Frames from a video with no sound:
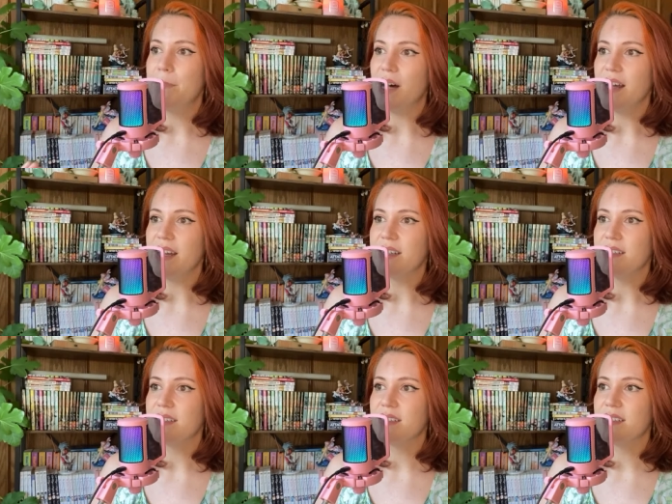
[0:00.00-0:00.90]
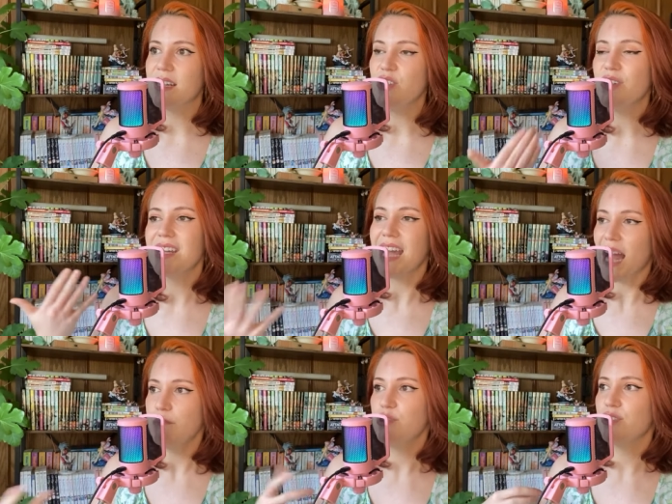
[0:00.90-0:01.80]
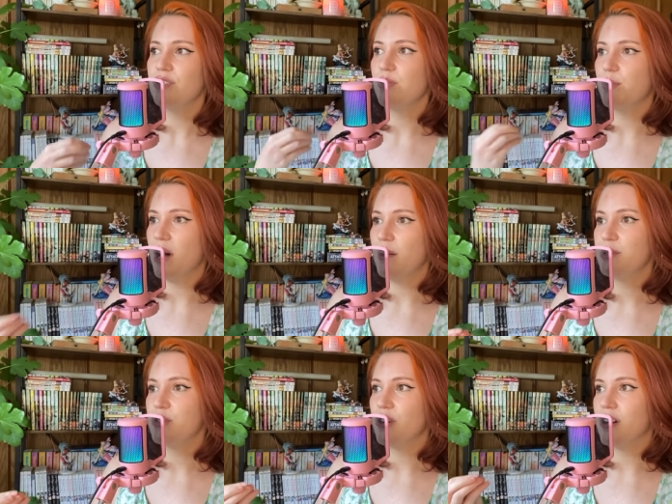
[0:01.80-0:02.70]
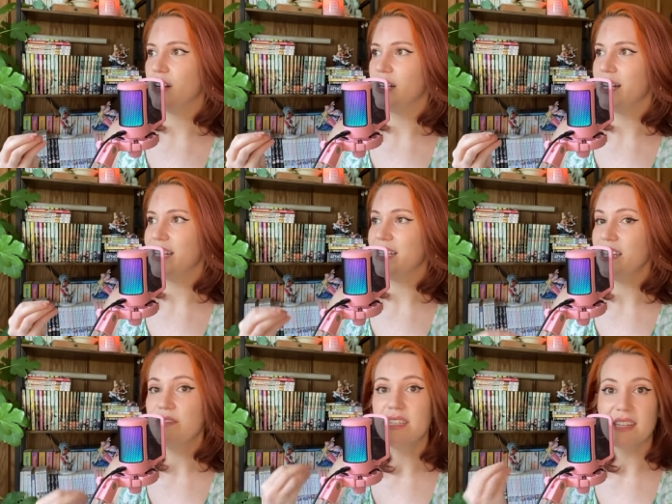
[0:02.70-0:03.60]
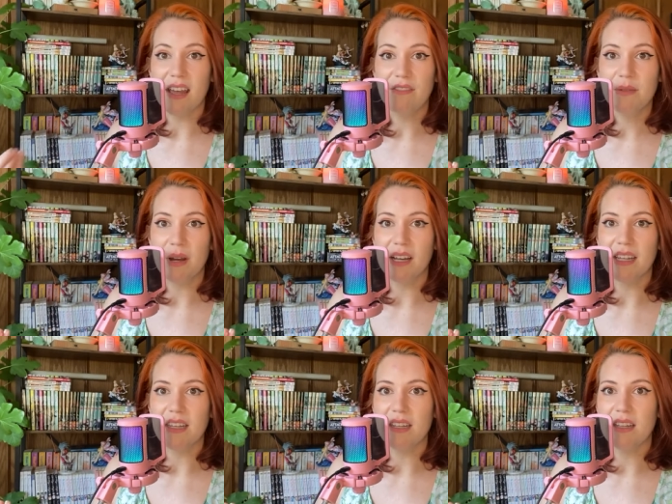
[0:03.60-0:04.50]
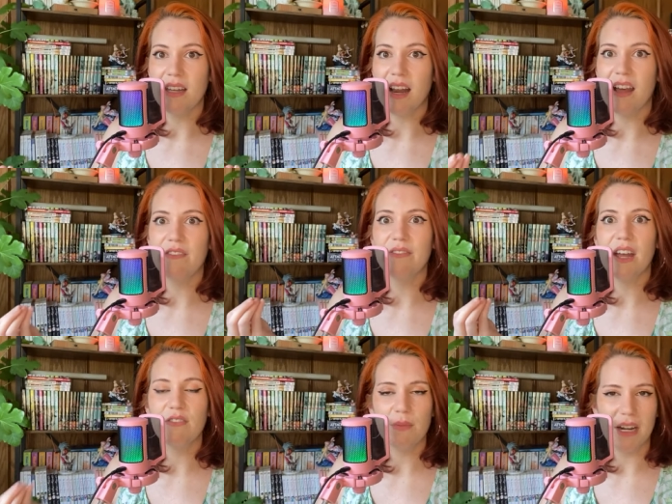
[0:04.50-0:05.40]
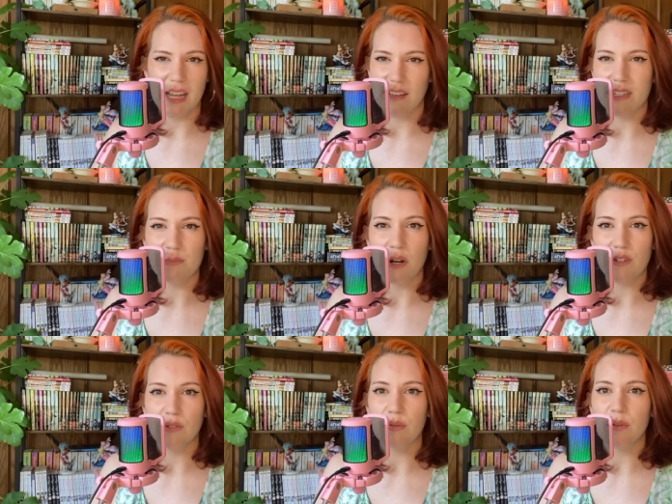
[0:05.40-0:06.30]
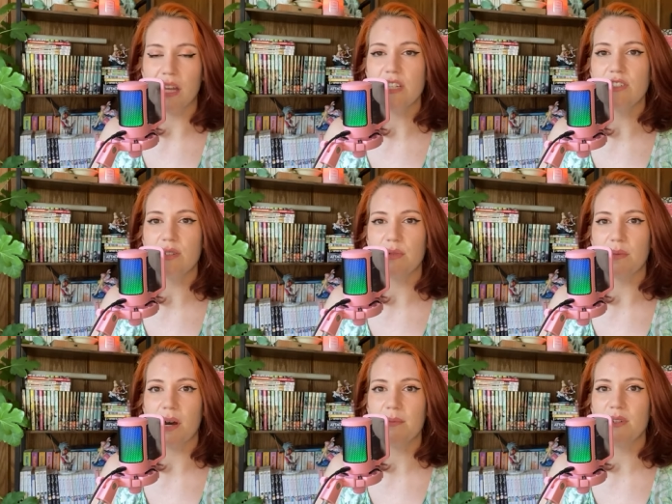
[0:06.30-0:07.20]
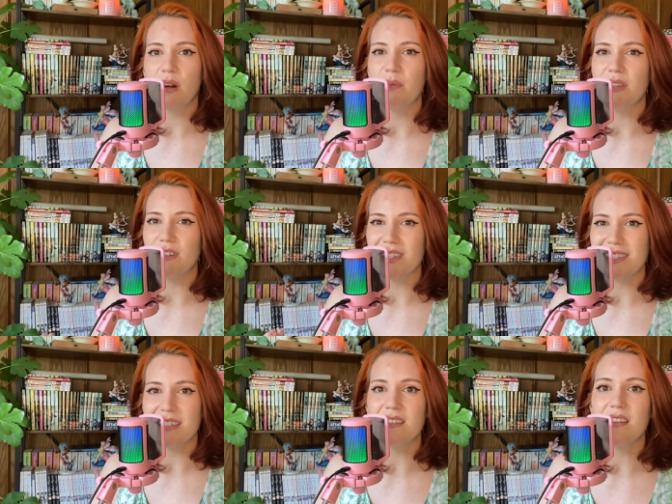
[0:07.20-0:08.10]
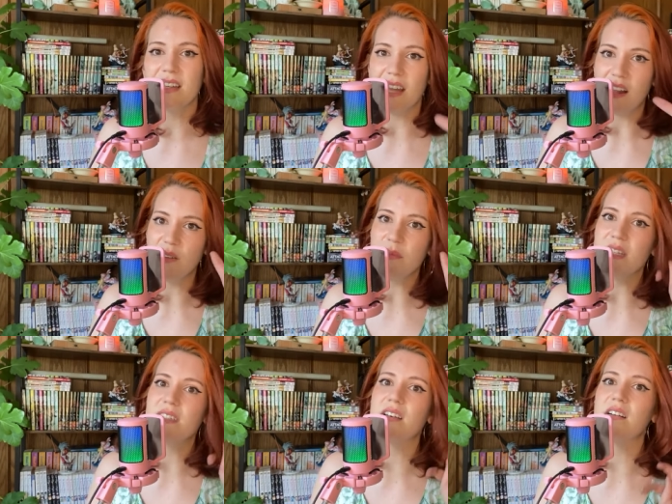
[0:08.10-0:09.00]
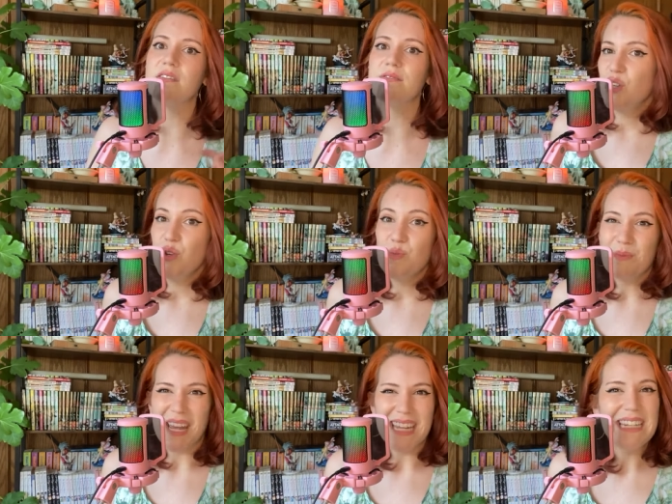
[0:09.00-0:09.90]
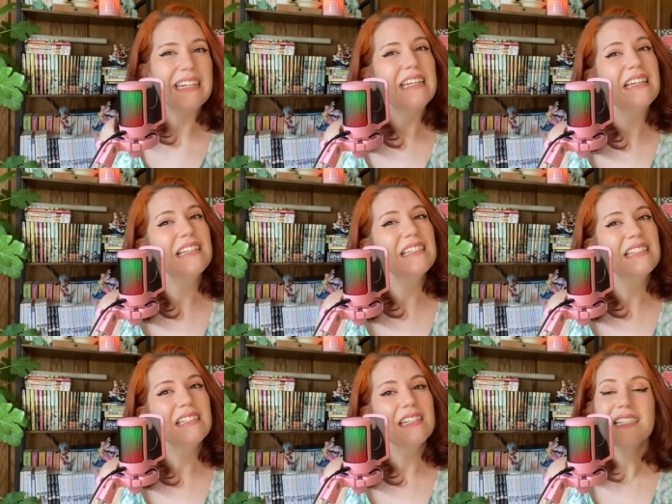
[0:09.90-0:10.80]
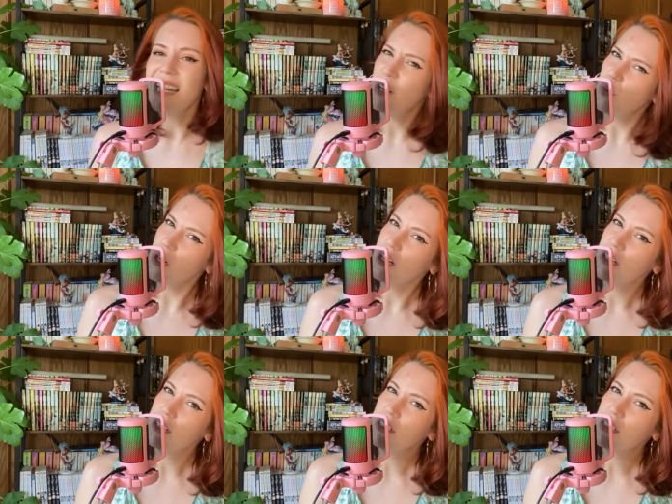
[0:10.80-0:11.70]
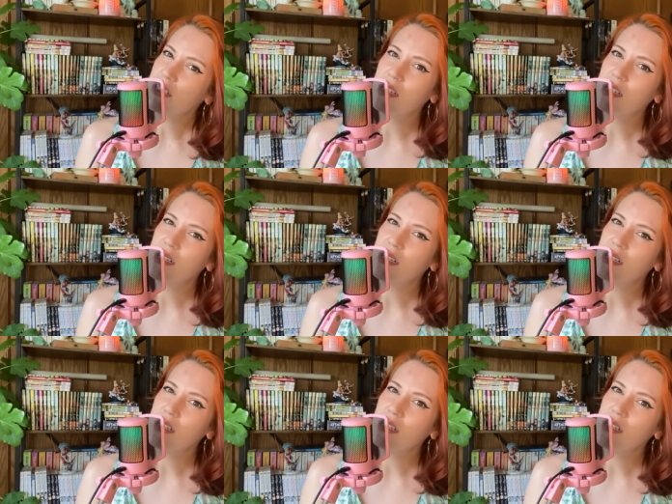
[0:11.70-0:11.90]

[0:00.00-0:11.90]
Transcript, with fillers: But, and you can capture the pop star and give it to everybody and have everybody have this personal relationship with a pop star, but there's still an element of humaneness. Is that a word?